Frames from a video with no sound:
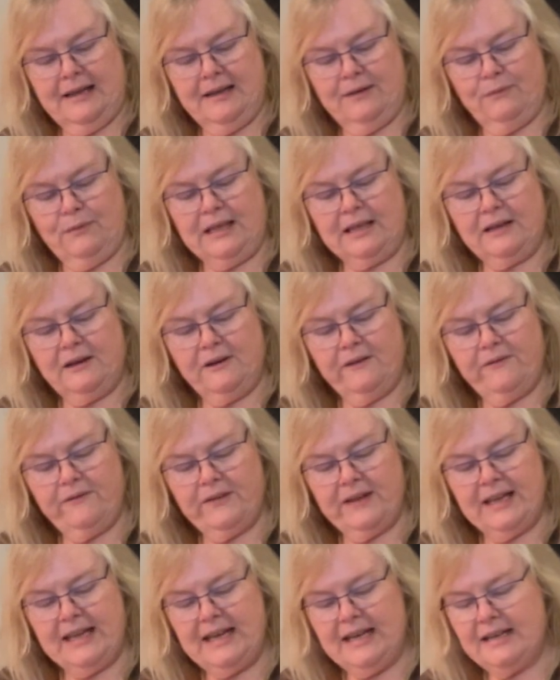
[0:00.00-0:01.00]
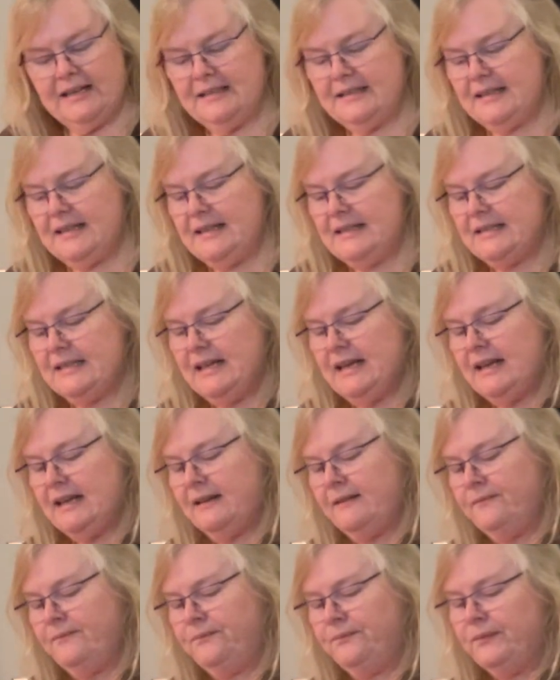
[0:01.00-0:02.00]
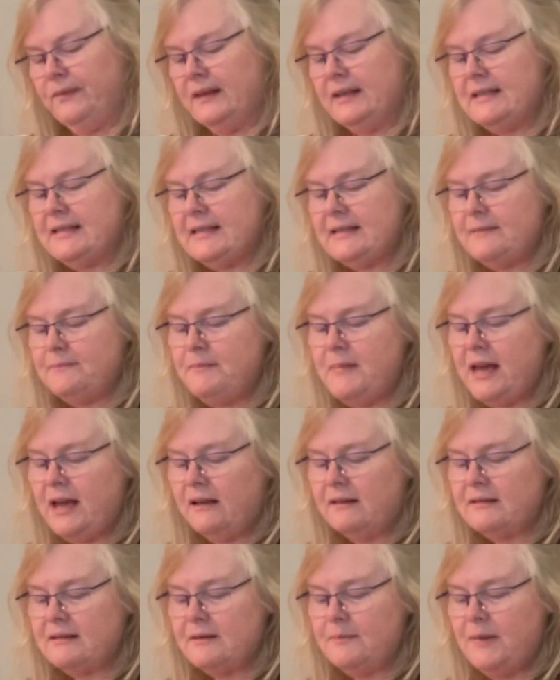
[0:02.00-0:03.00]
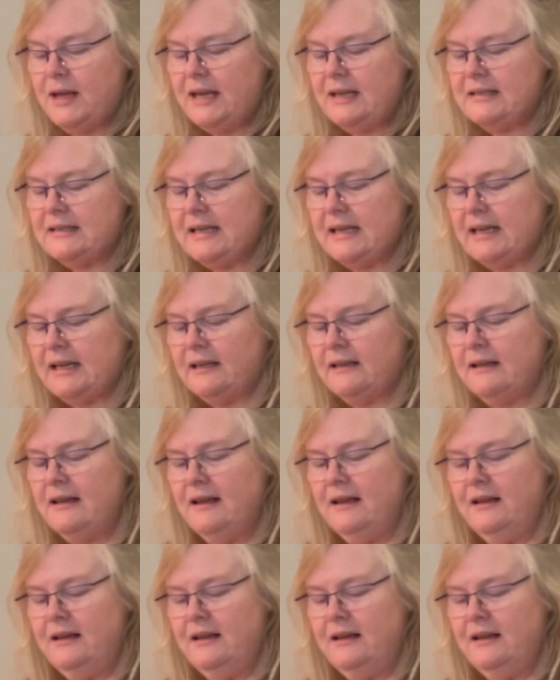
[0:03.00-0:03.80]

with our fajita seasoning. Smells amazing.